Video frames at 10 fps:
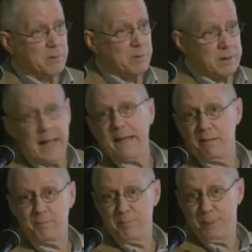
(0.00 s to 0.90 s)
the
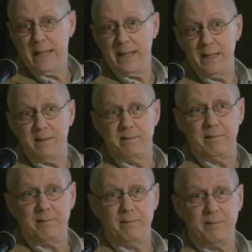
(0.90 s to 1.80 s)
tax has been paid,
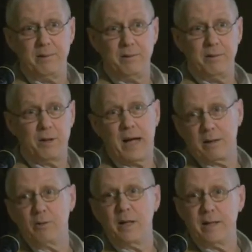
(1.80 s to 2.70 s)
you
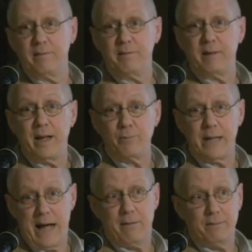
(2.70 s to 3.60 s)
gotta go let
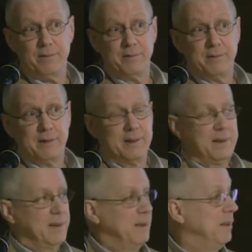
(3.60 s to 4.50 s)
Henry out.
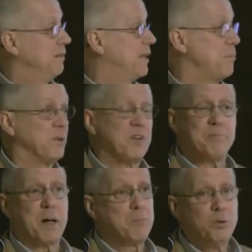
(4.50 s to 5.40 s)
And Staples
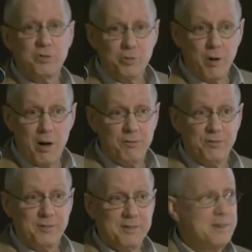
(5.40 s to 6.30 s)
said, my boots are
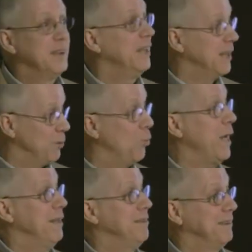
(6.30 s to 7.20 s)
off, he can
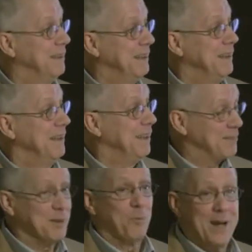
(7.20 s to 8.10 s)
wait.
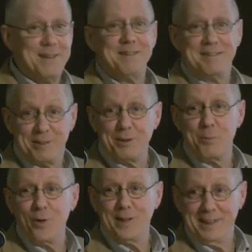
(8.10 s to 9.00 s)
He's gonna wait till the
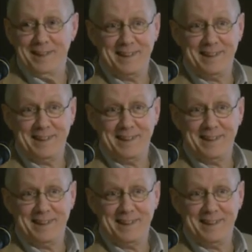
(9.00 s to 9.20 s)
morning.